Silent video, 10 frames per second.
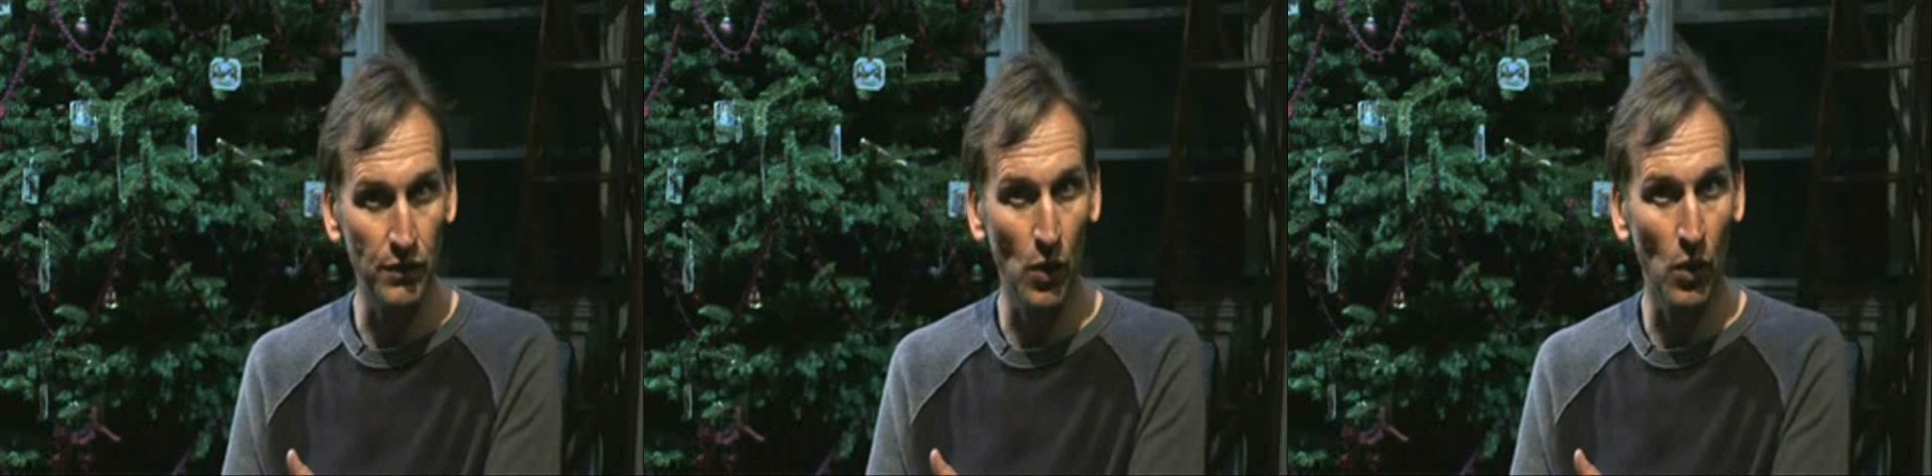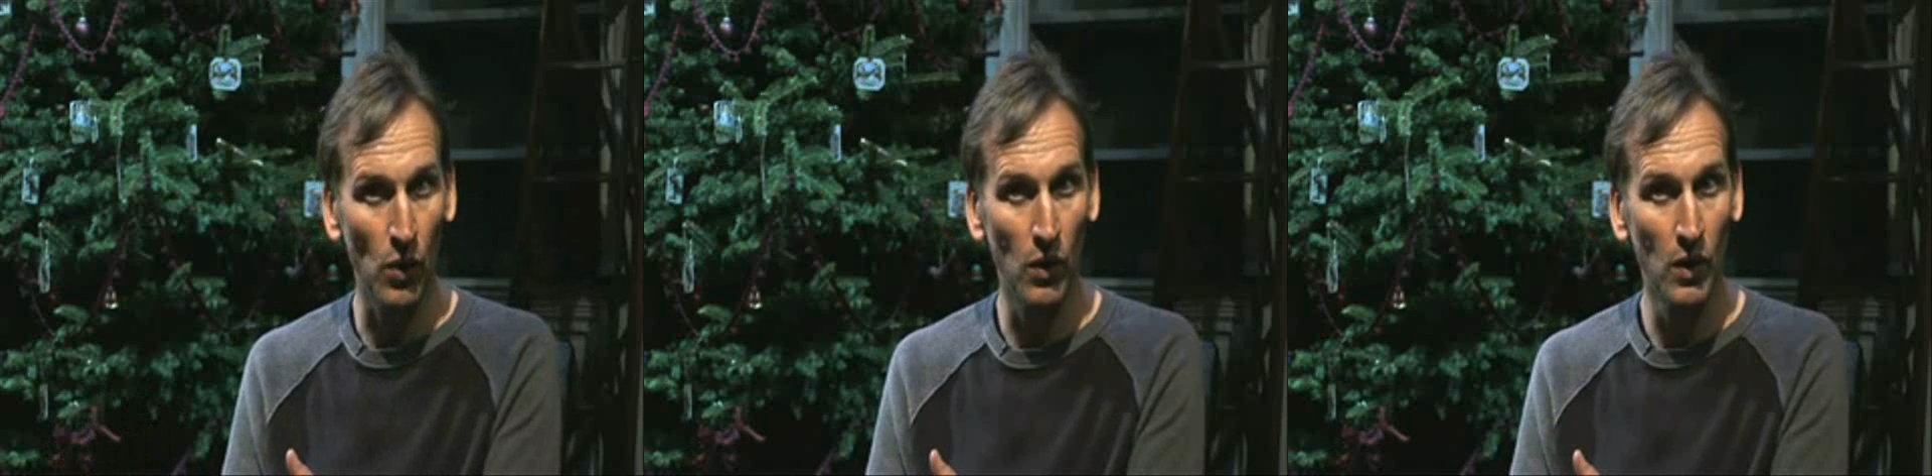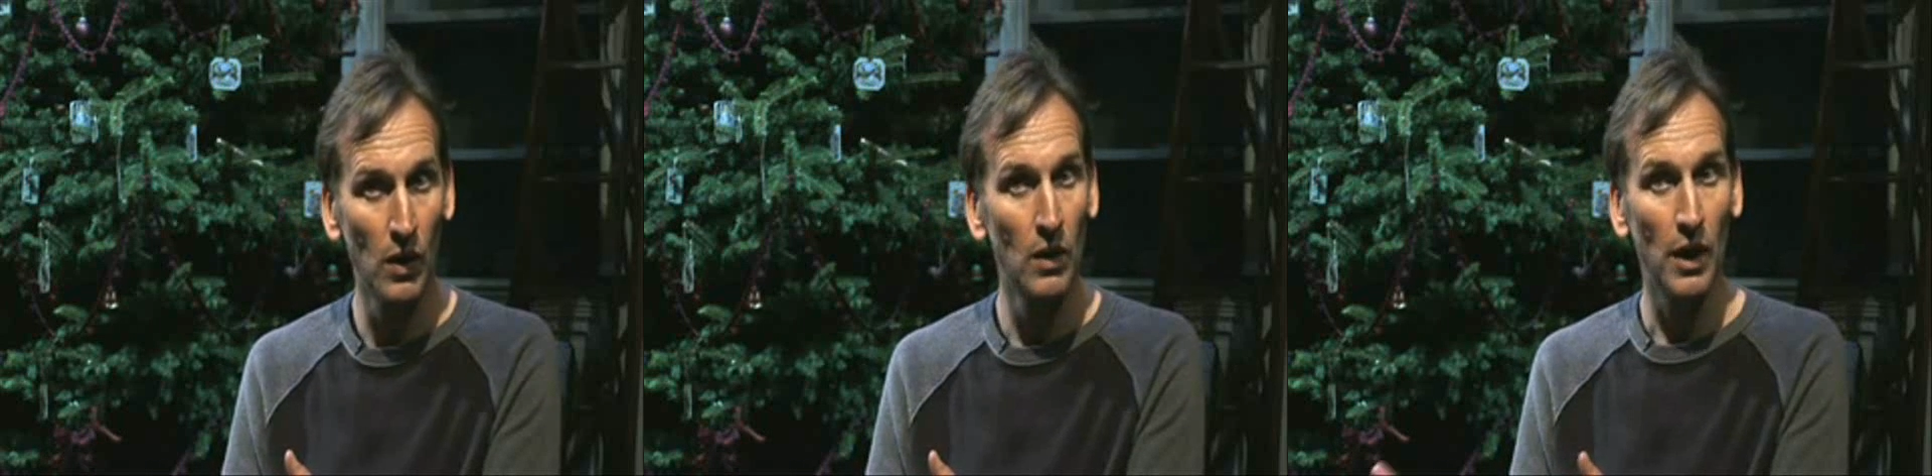floor
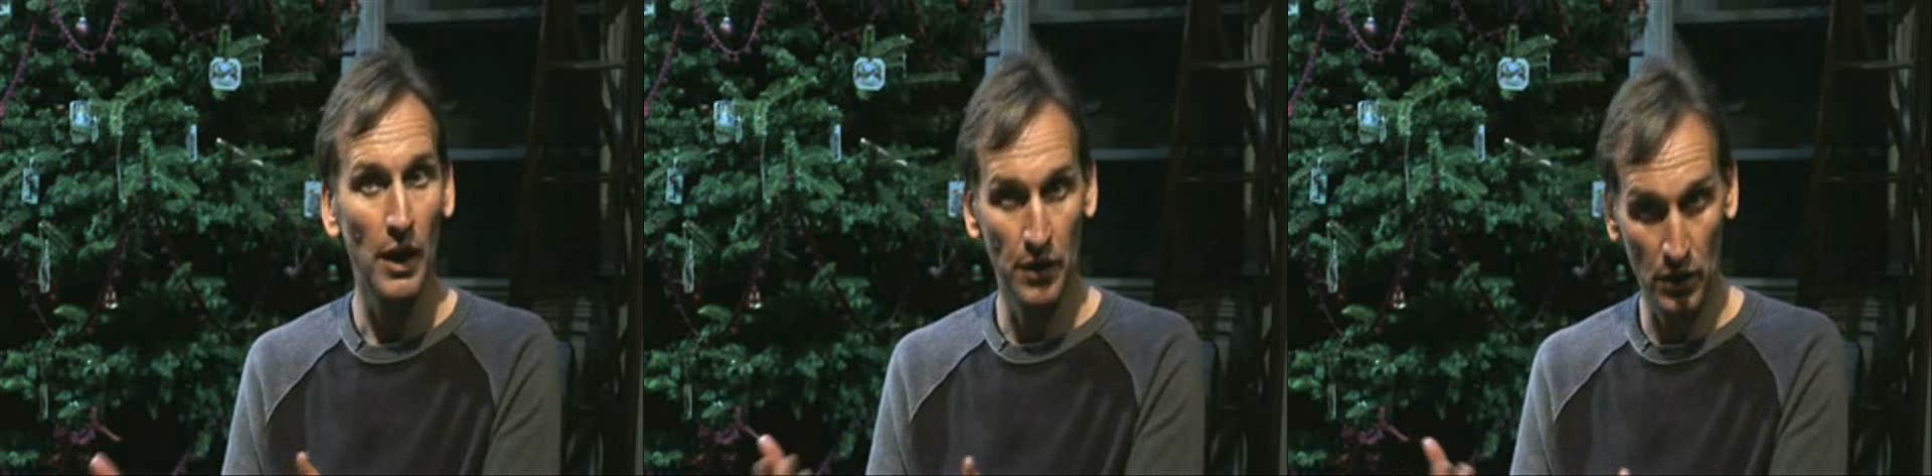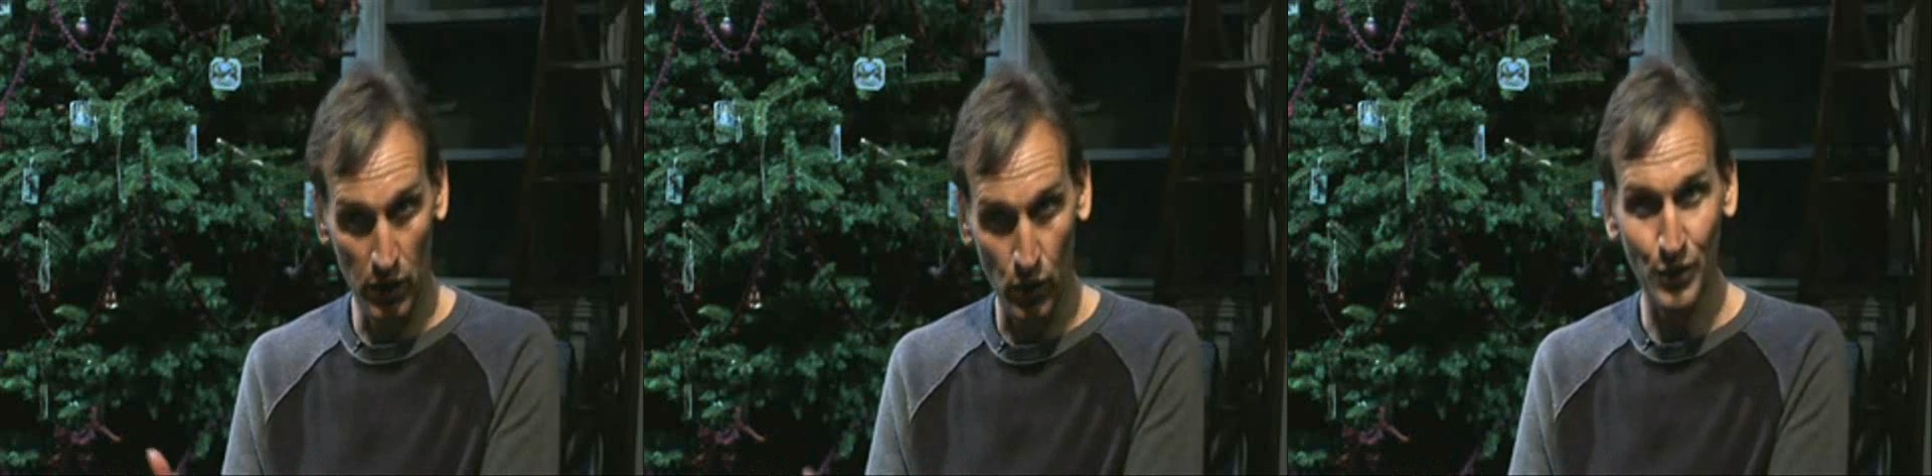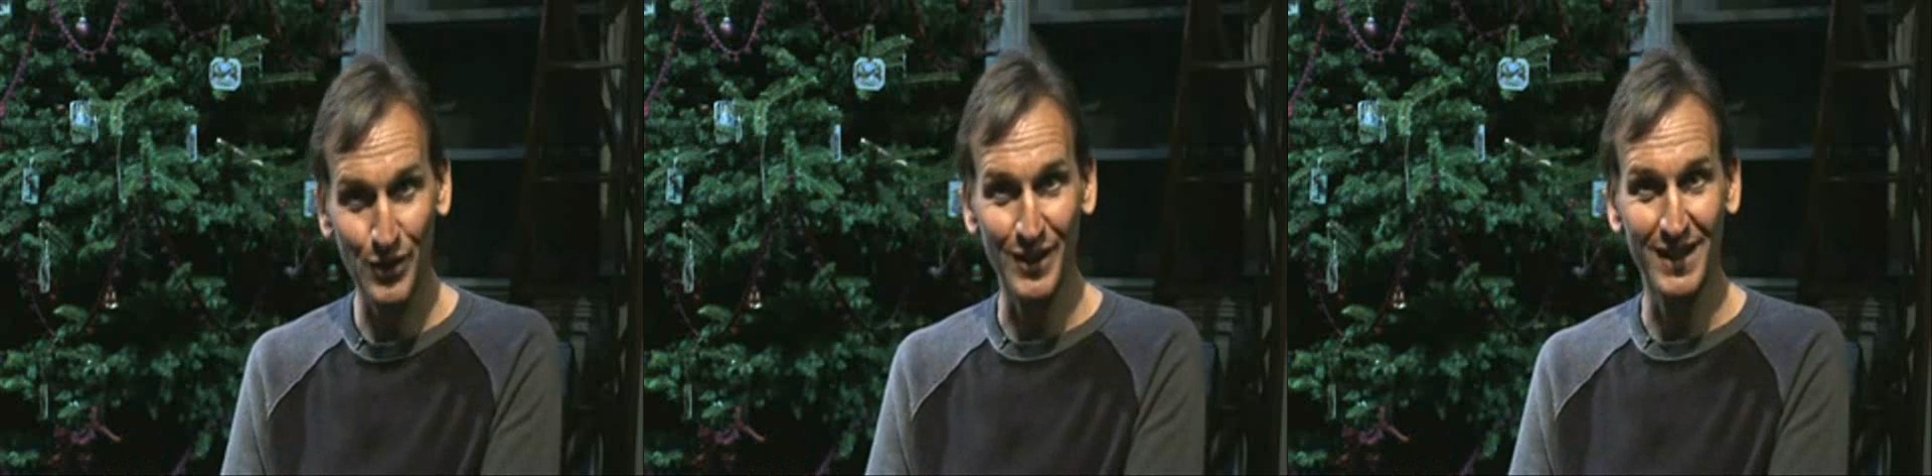and
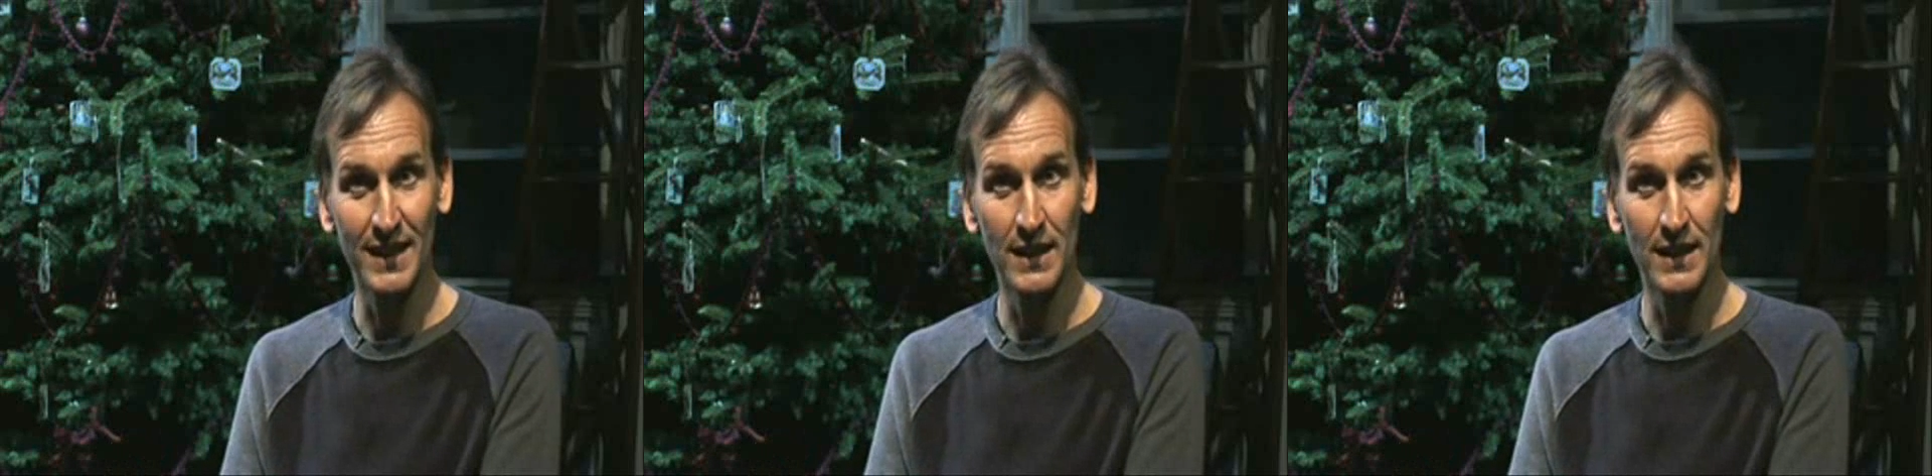looks at